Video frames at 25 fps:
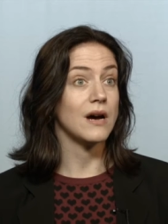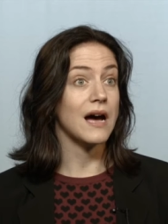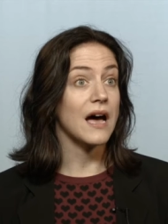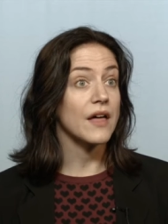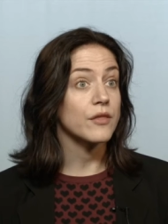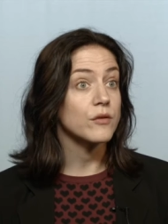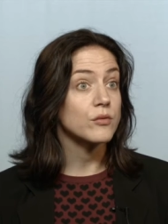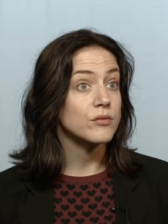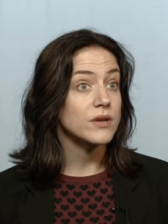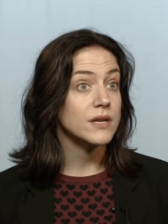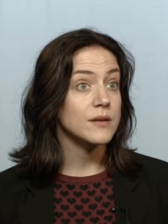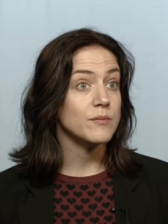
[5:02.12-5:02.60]

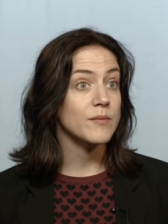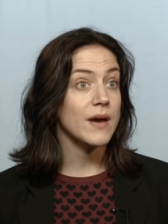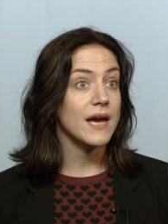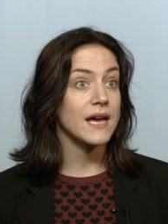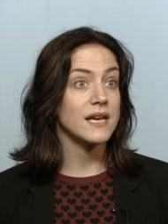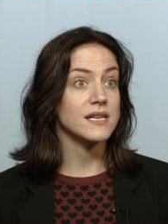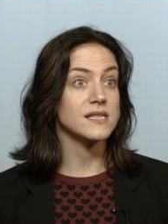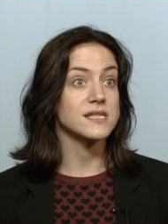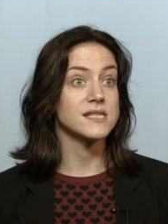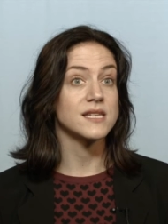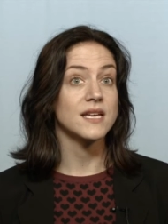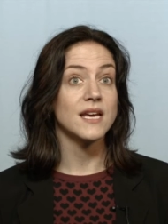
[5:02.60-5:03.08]
other
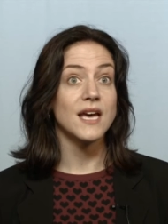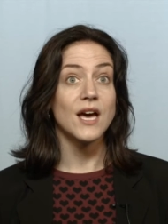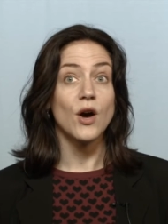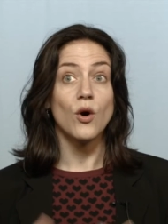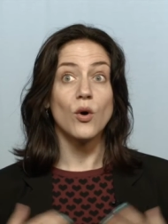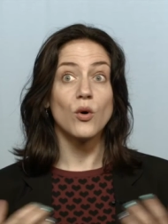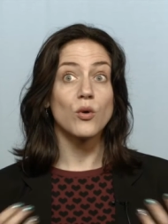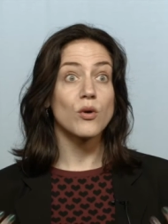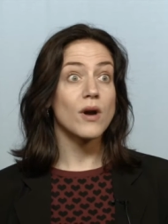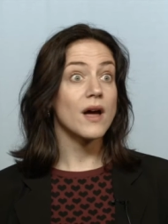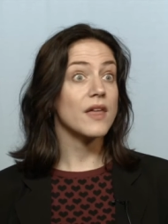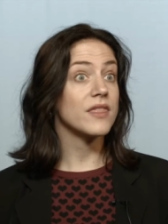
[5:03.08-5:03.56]
inmates?
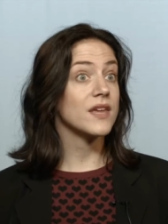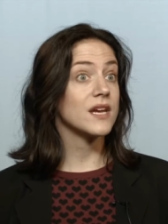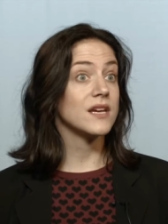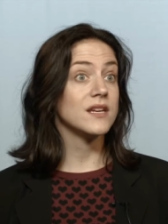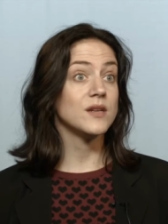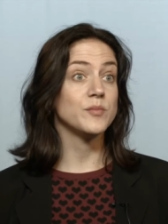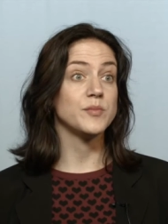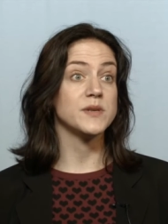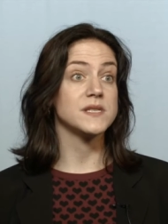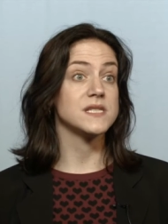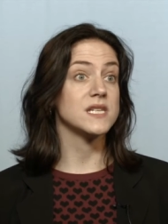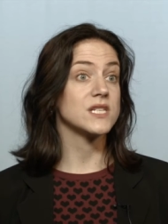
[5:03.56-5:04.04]
Or are they in
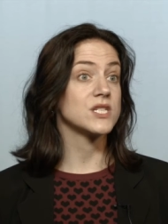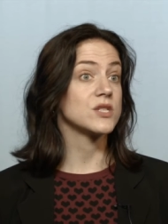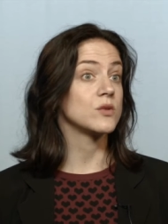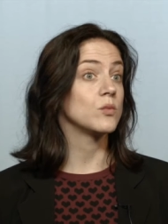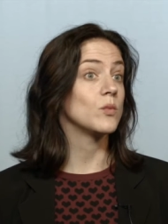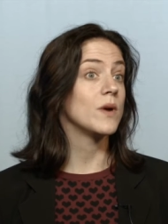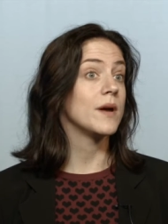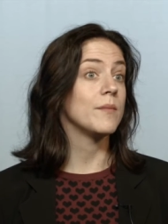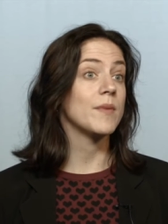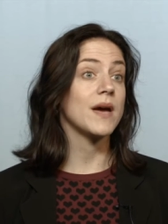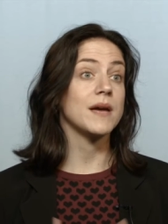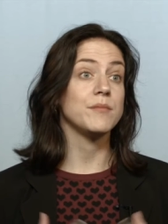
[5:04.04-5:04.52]
a position
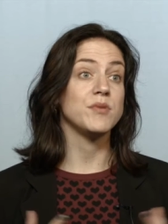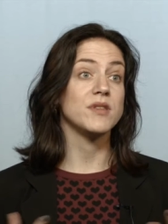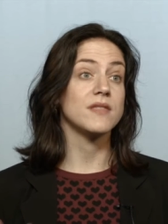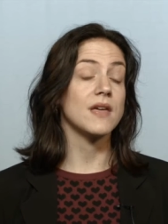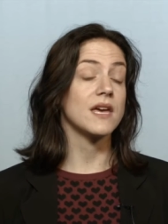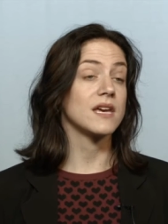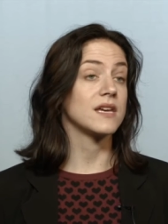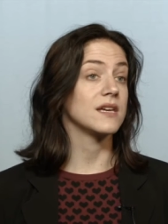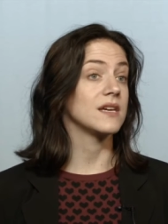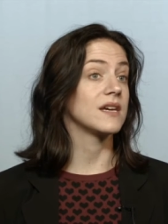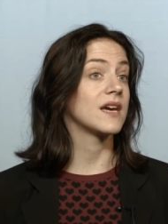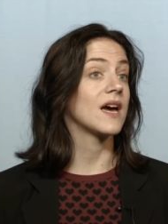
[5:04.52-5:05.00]
where maybe they
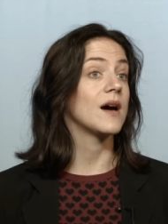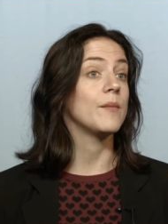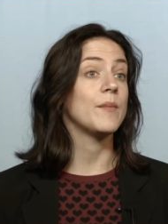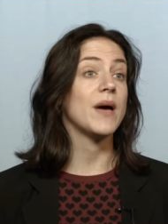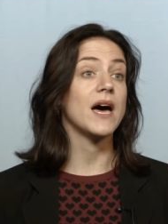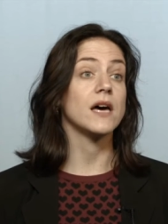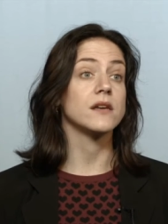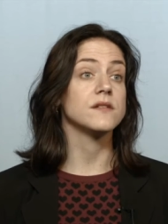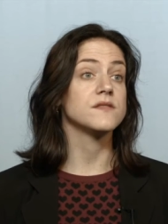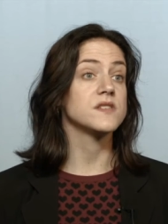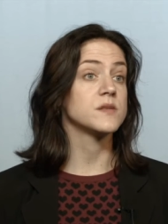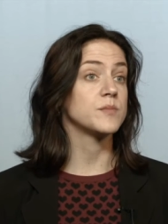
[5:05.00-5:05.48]
can come
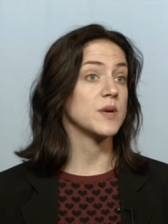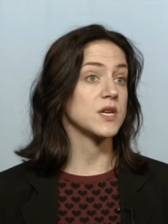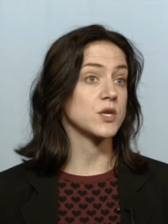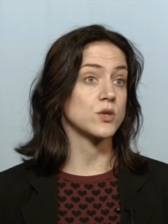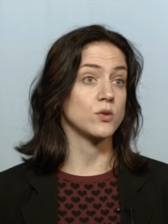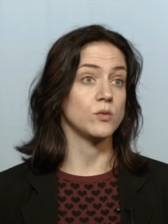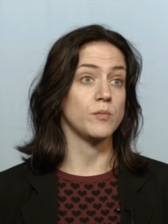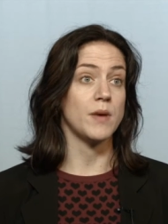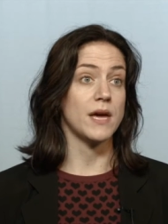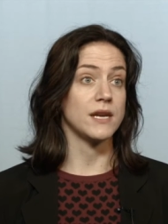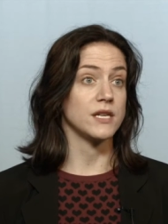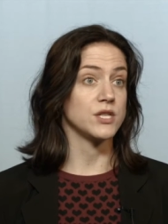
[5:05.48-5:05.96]
out of
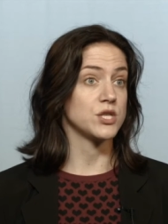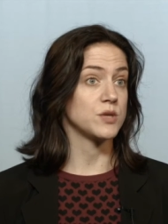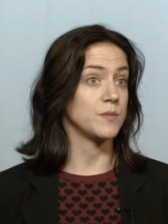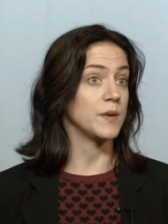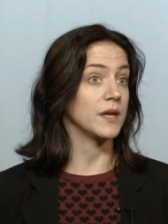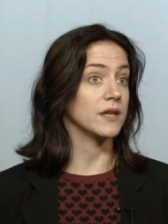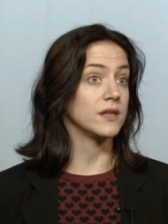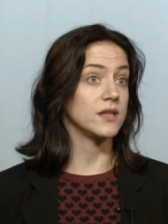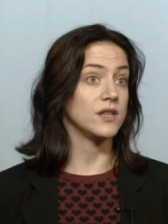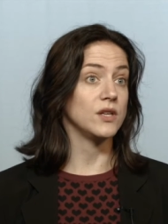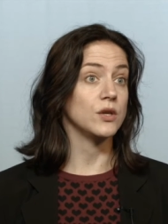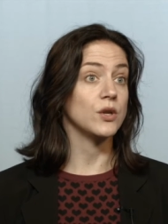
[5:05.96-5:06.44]
special
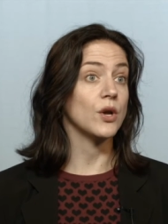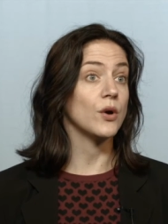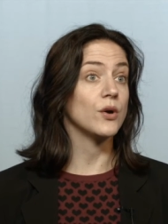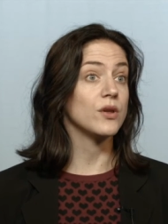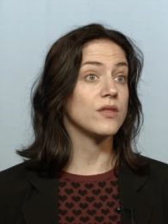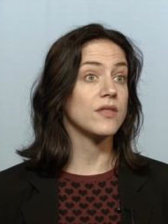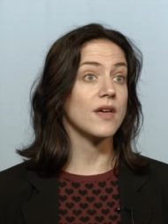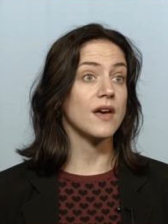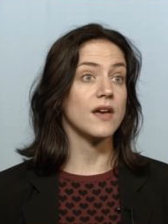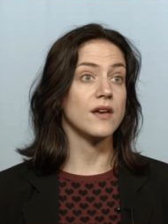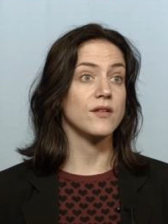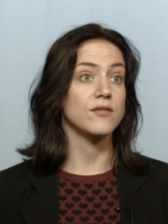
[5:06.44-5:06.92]
management? You know,
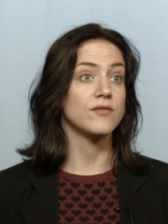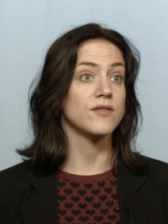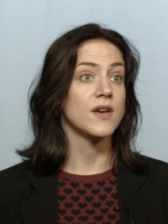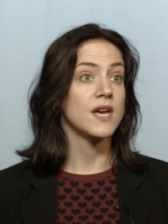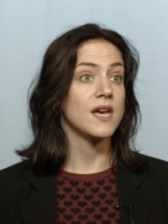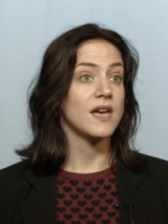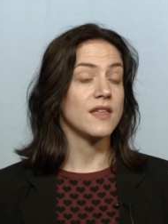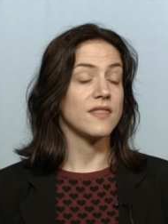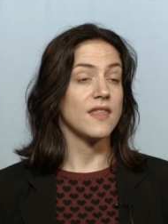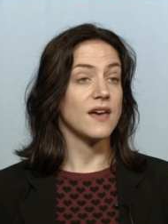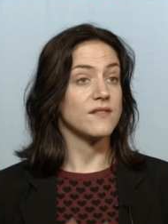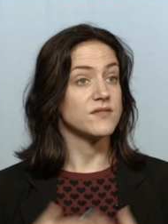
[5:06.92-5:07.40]
they've,
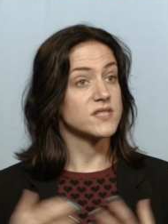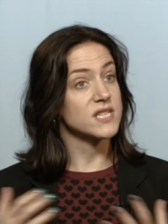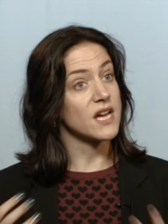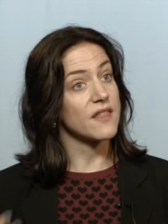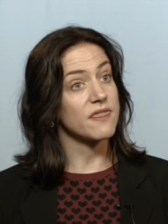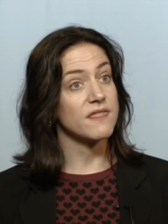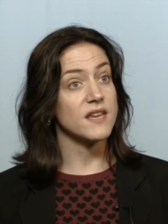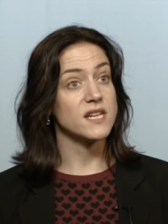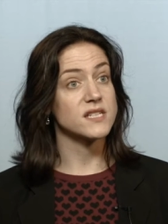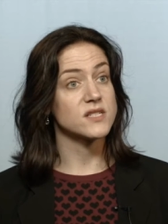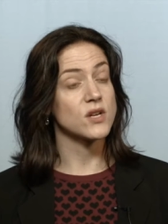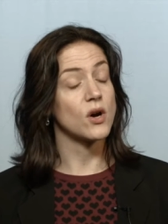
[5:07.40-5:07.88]
they've
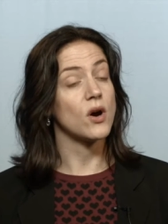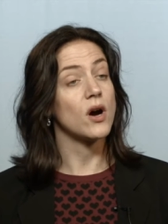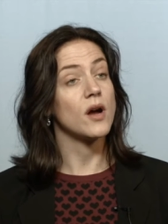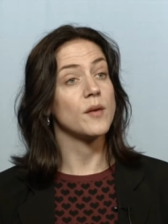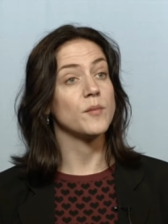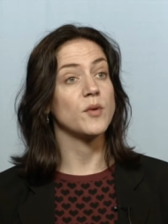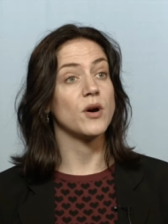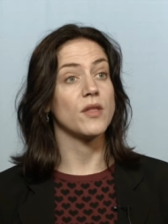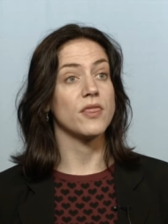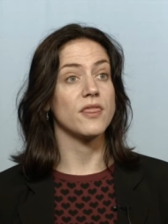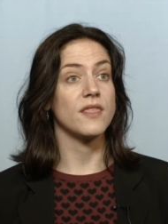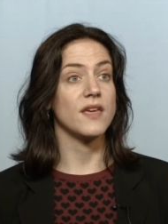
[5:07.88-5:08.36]
done their time
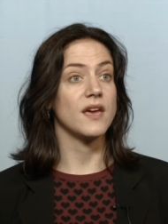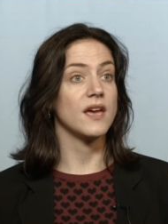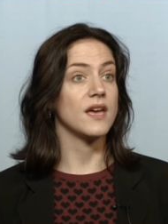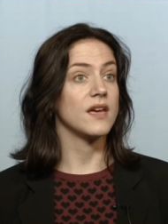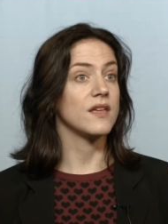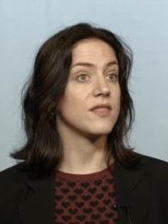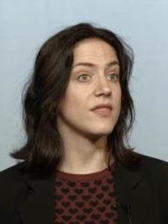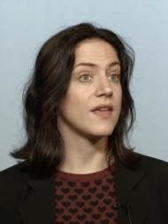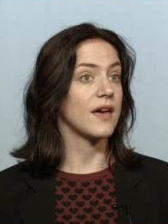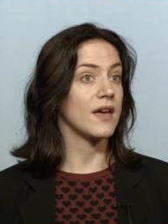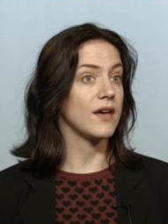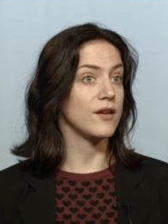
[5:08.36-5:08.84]
on there,
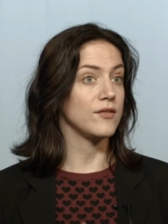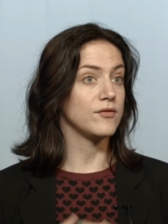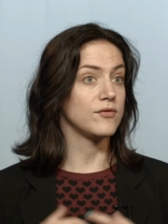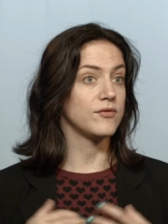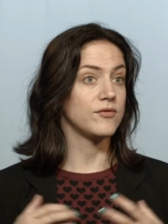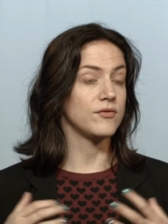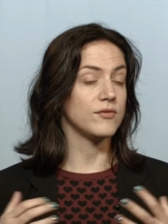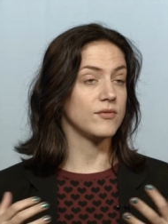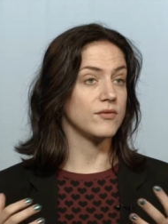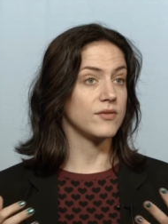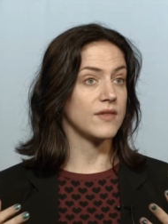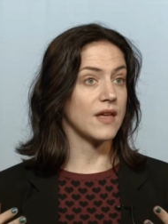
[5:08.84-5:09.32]
they've,
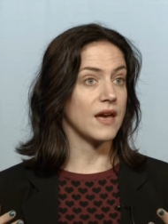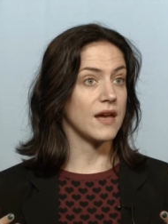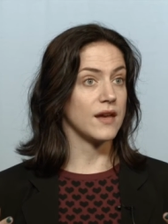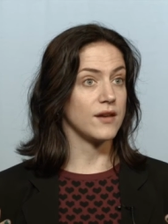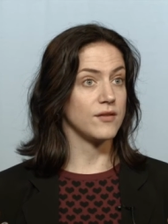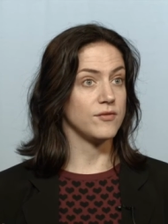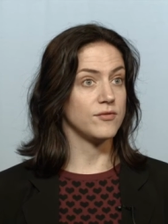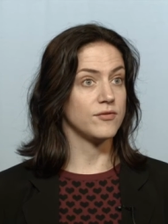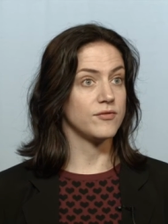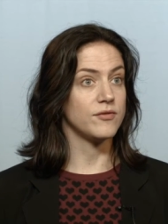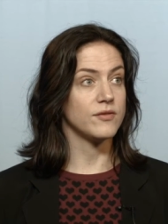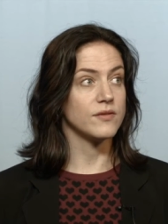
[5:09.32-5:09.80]

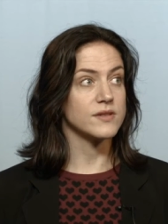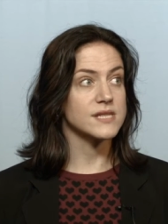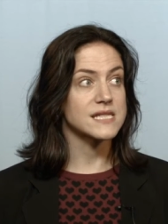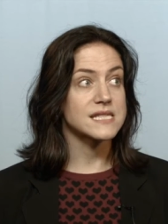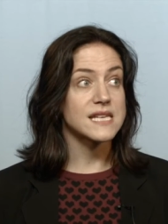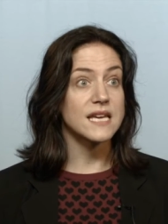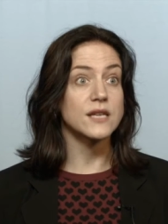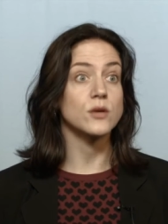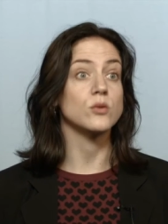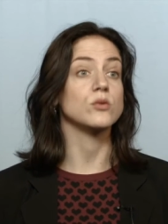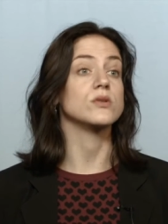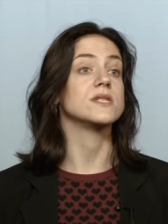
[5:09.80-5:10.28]
they've
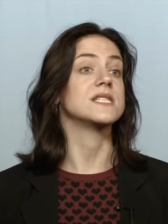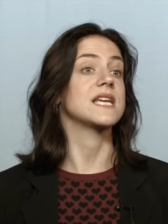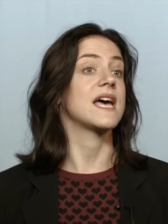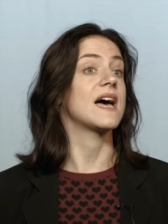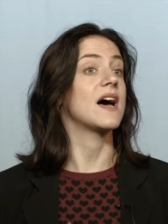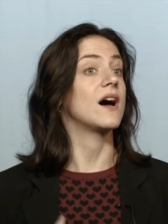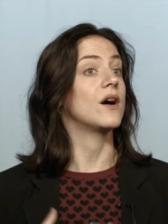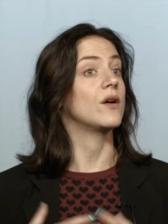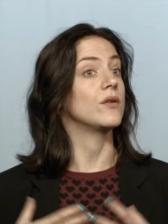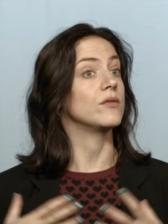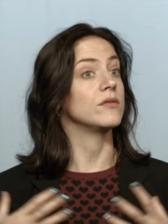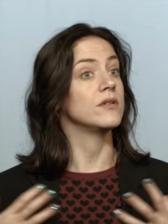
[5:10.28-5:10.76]
settled
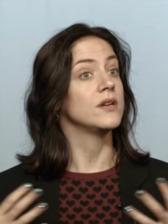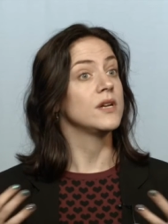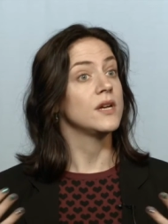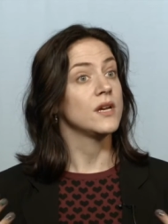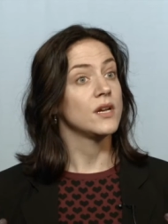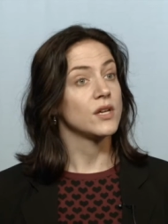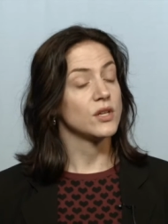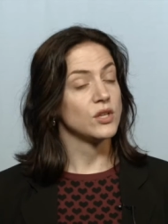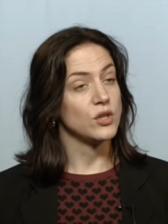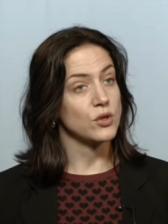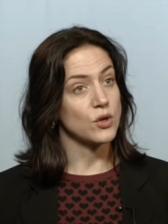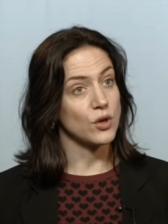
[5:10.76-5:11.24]
down,
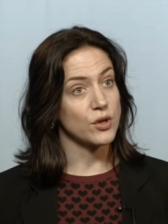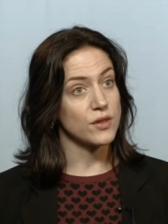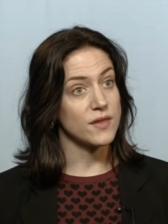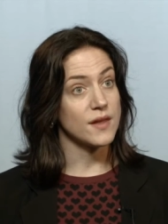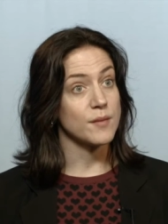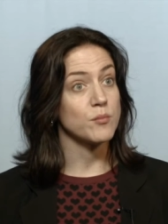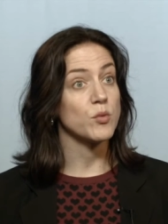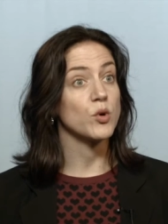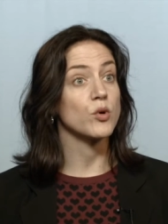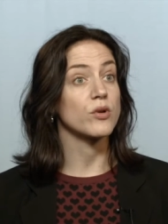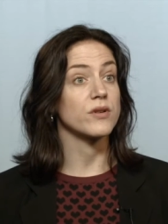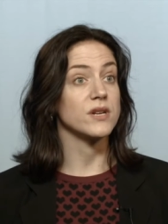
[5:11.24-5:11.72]
you know, they're
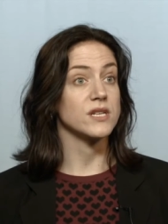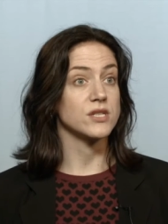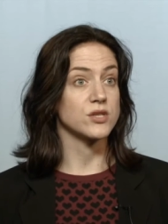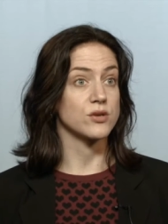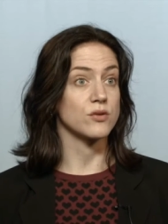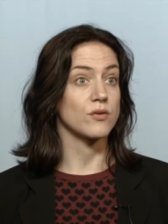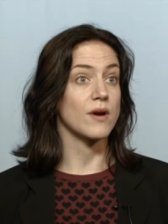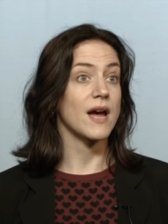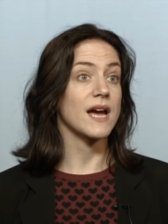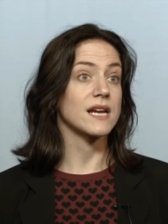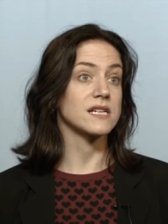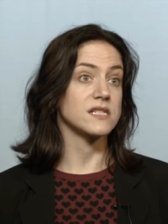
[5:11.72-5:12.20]
more
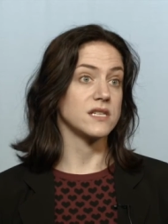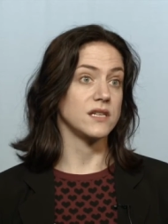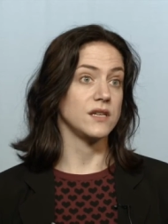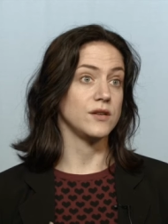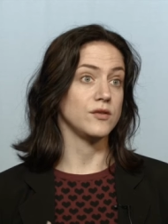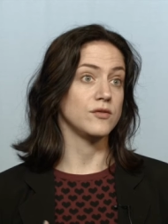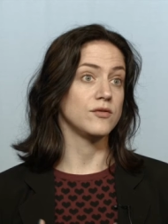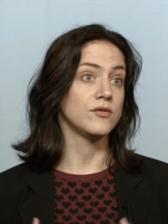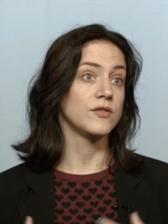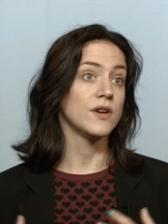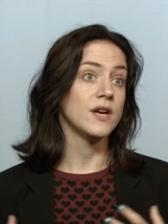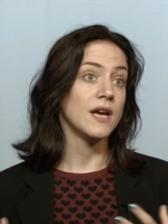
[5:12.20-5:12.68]
interactive